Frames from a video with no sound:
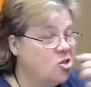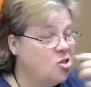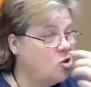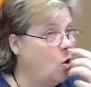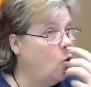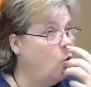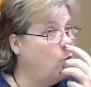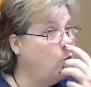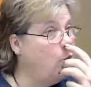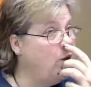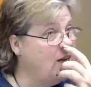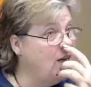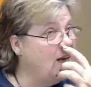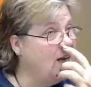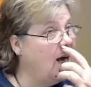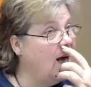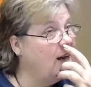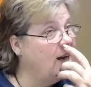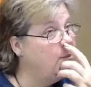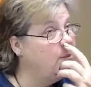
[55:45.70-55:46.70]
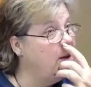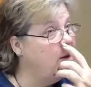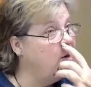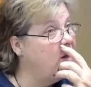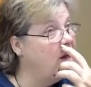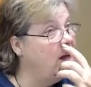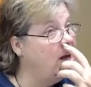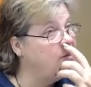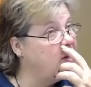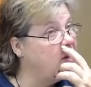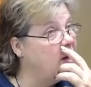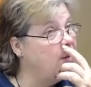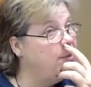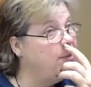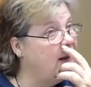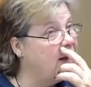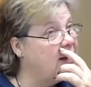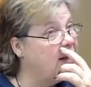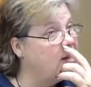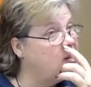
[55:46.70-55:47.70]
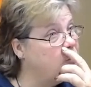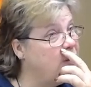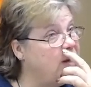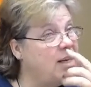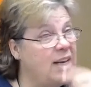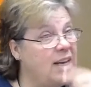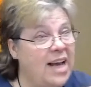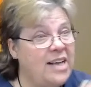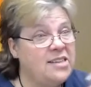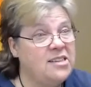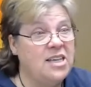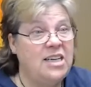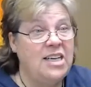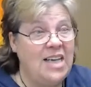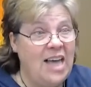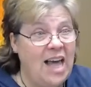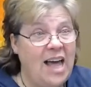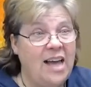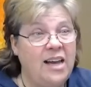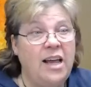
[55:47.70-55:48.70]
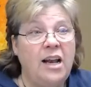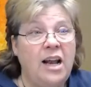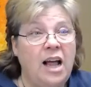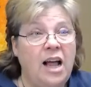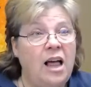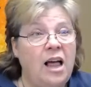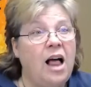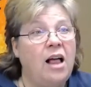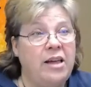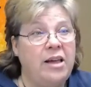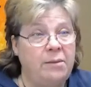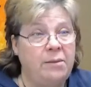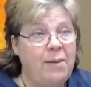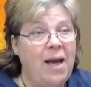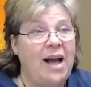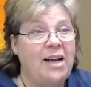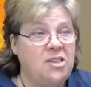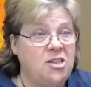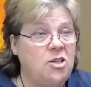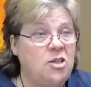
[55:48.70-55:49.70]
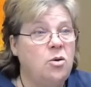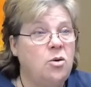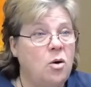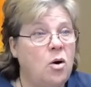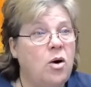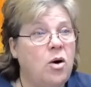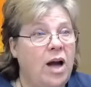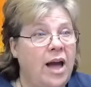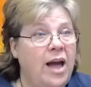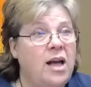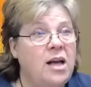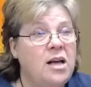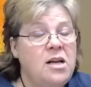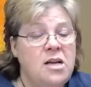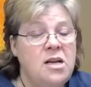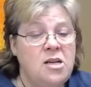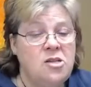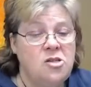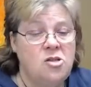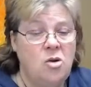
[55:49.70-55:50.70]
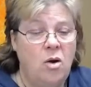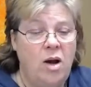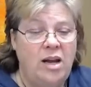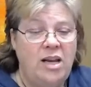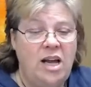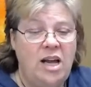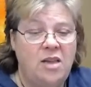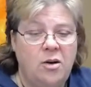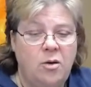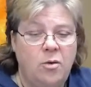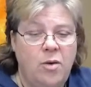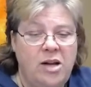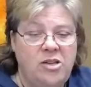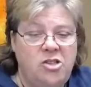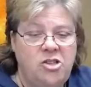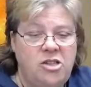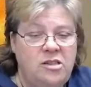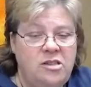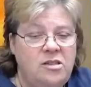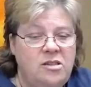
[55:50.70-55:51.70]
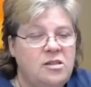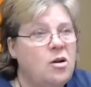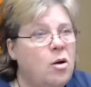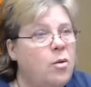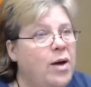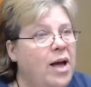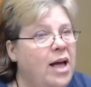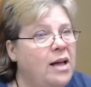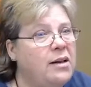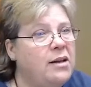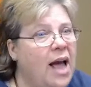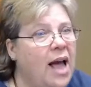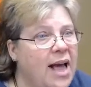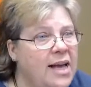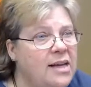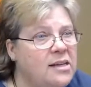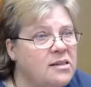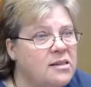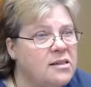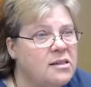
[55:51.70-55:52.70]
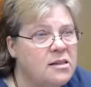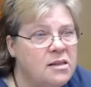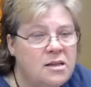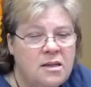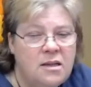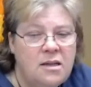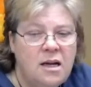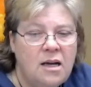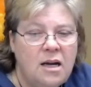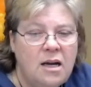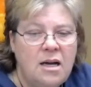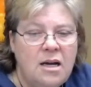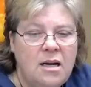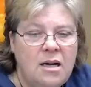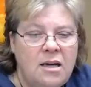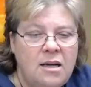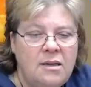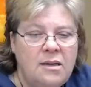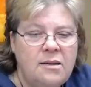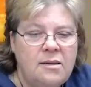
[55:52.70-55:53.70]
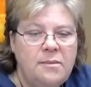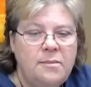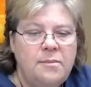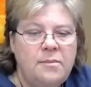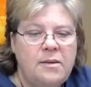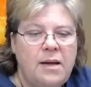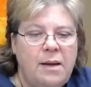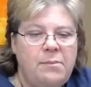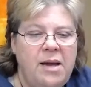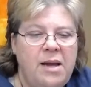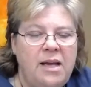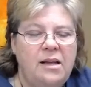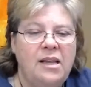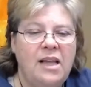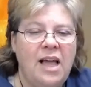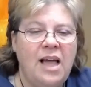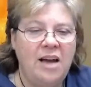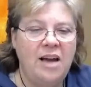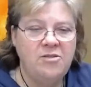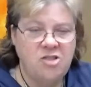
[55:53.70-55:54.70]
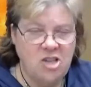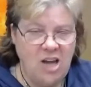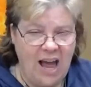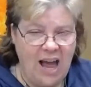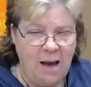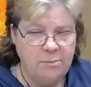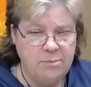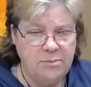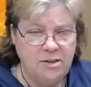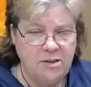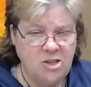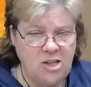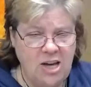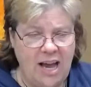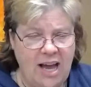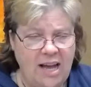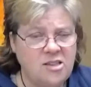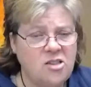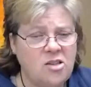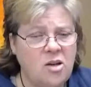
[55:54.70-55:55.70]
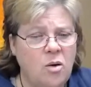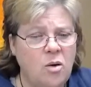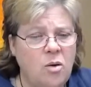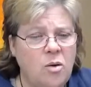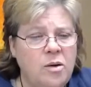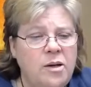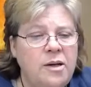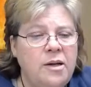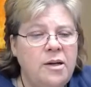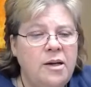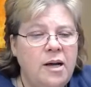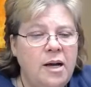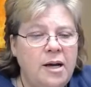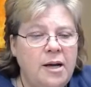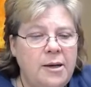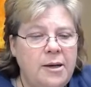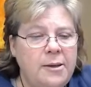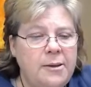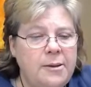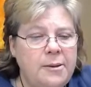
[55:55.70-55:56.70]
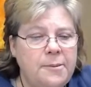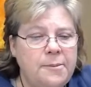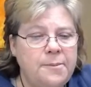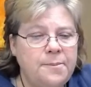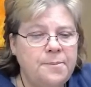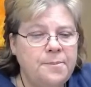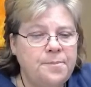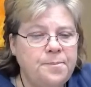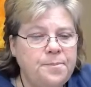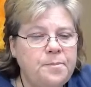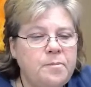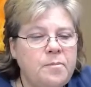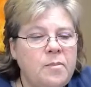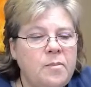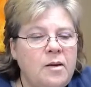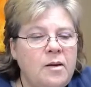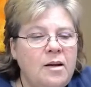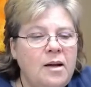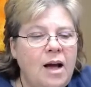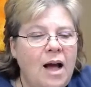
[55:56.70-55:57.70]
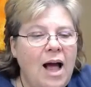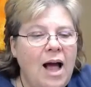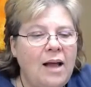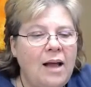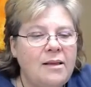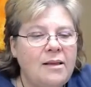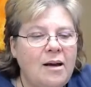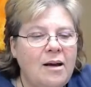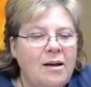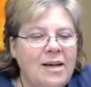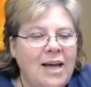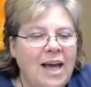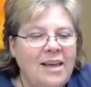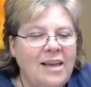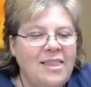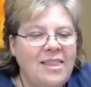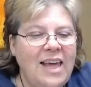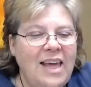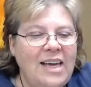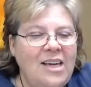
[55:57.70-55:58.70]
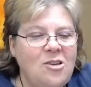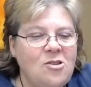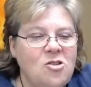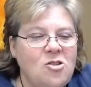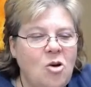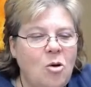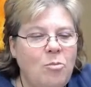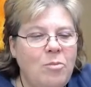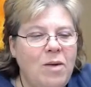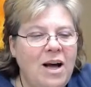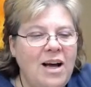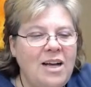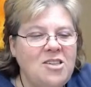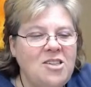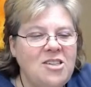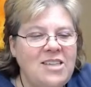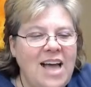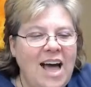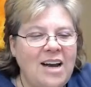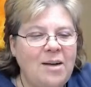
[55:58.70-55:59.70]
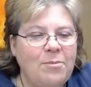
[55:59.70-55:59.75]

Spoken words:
So we cut them, and you'll have to come back next week and ask it again, and I'll get back to you. Okay. So any other questions? Go ahead, guys. I'm hitting live chat. So, okay. Thank you so much. Not a